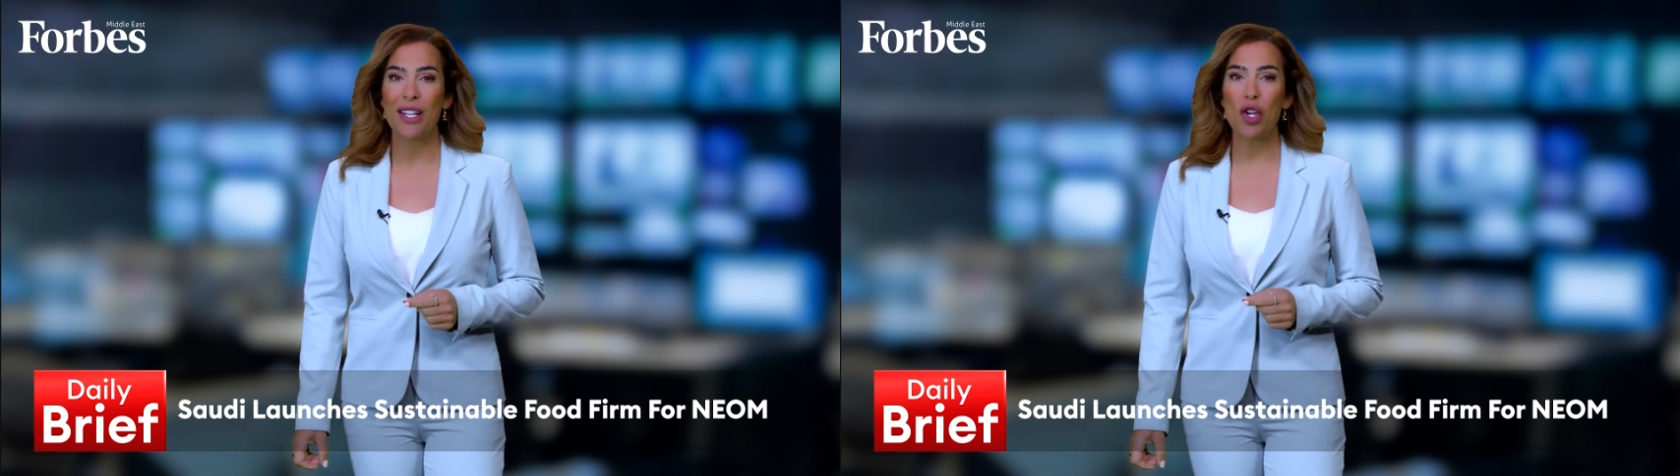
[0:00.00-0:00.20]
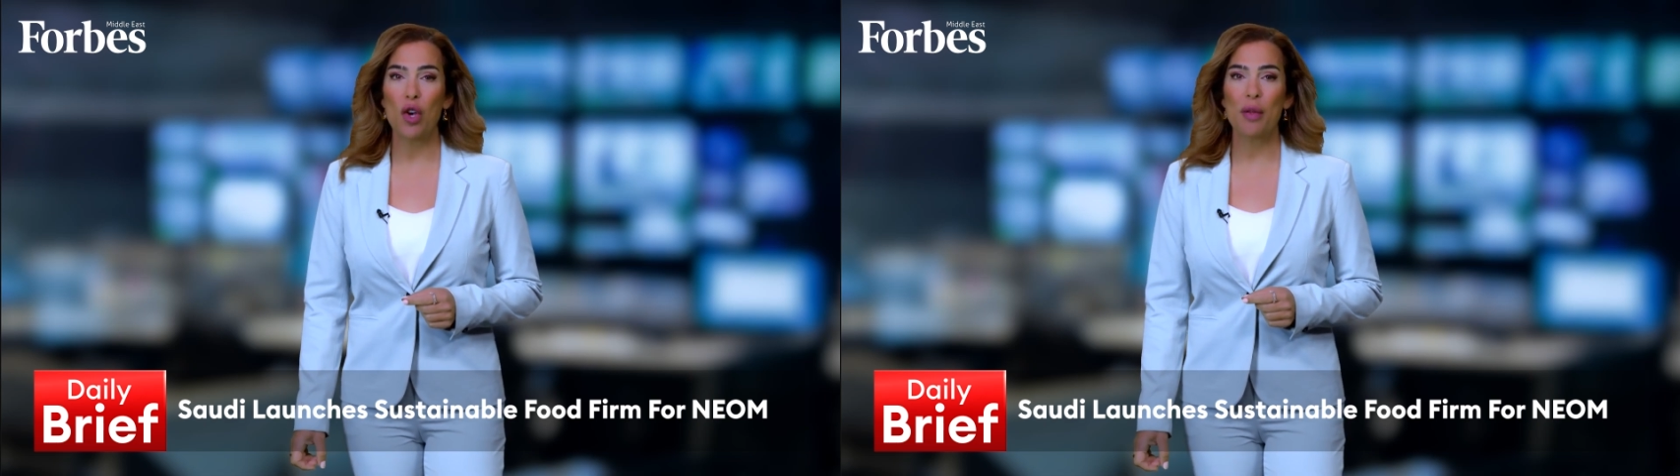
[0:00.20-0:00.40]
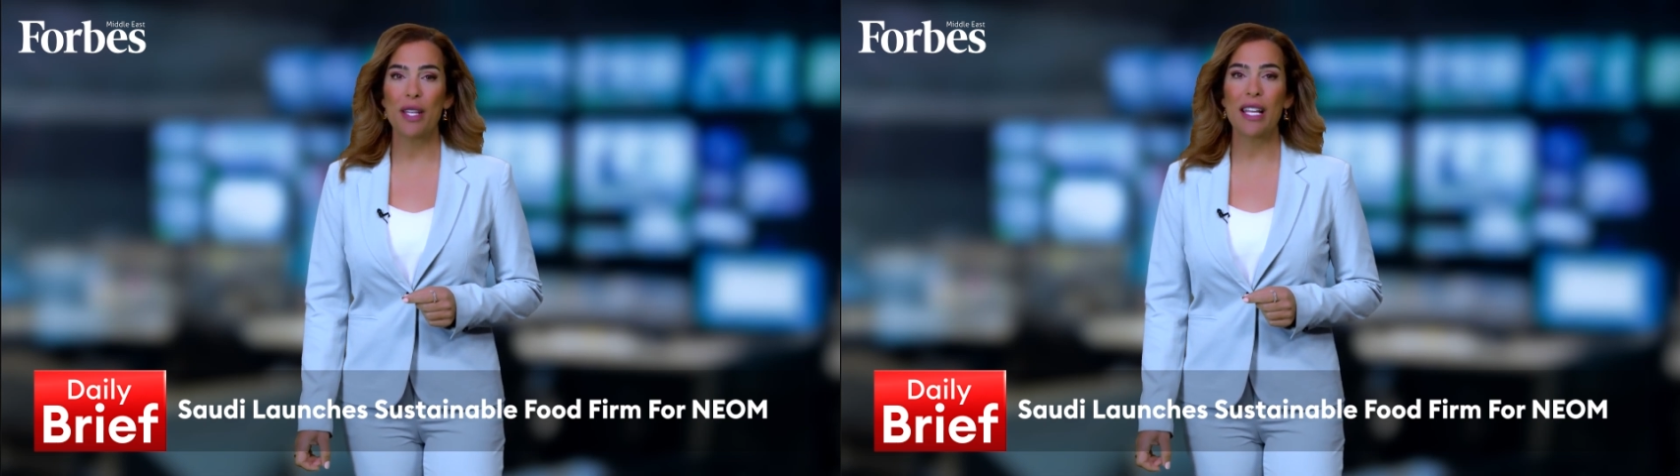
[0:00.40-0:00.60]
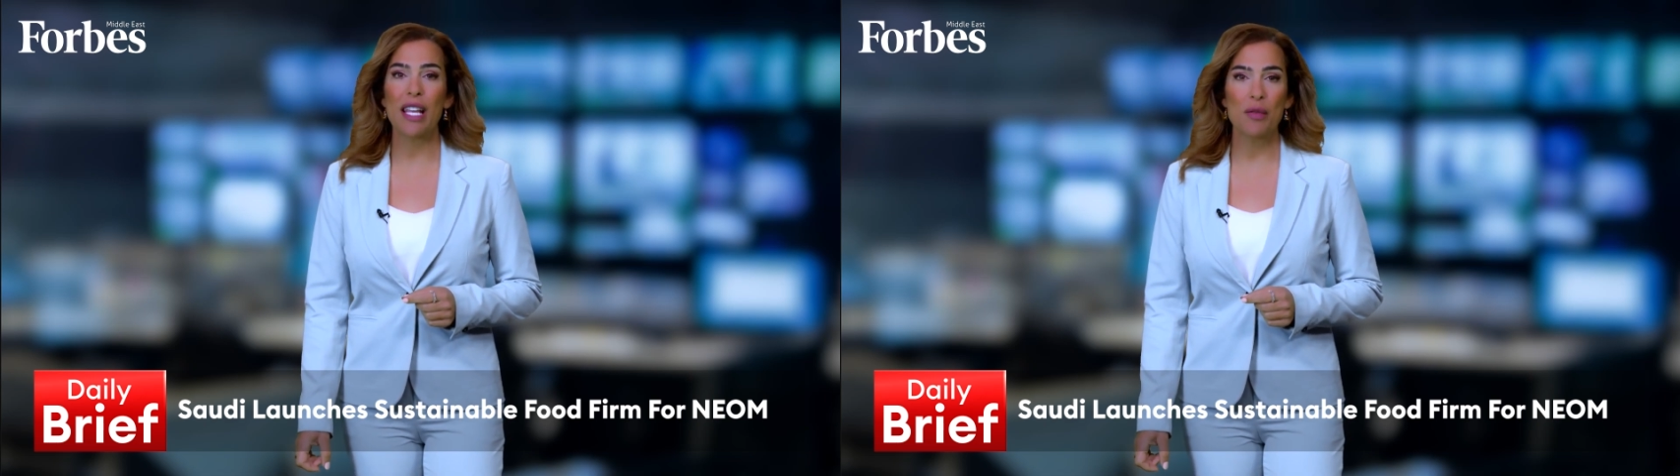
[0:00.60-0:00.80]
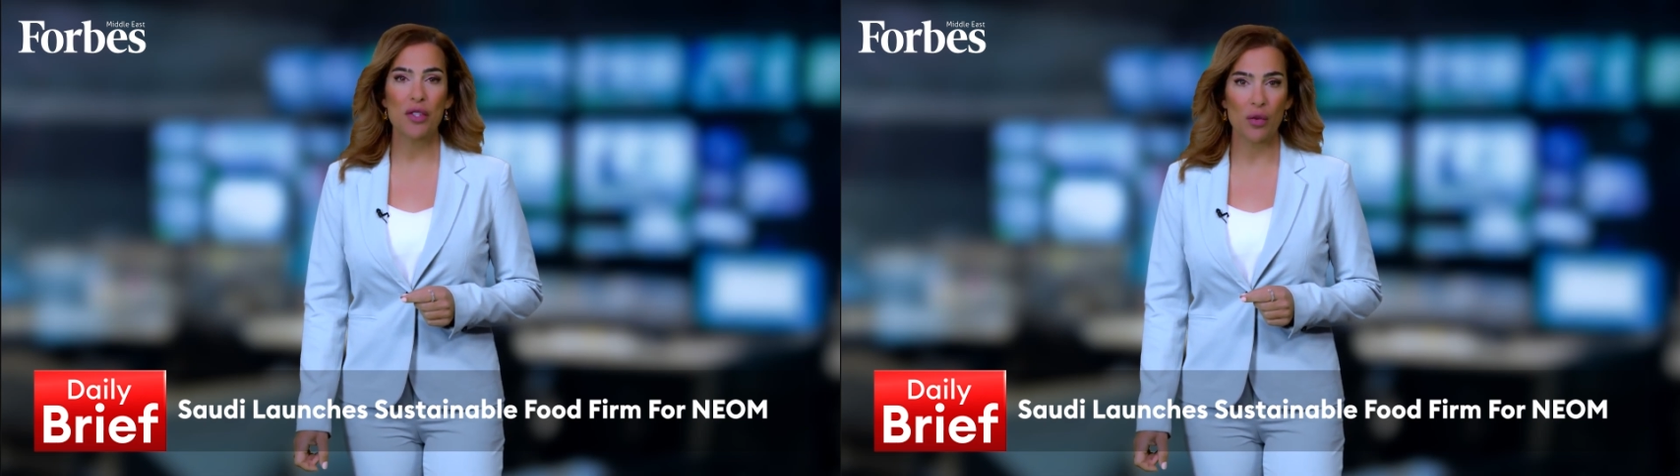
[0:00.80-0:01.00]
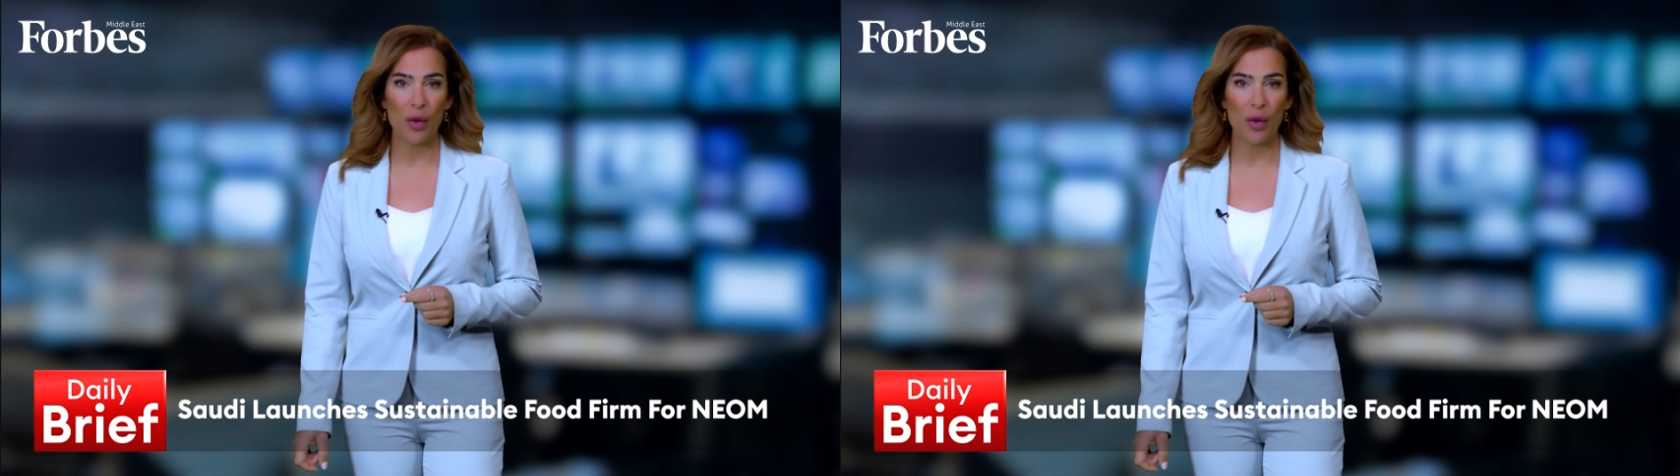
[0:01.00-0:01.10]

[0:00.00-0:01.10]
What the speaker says: Topian aims to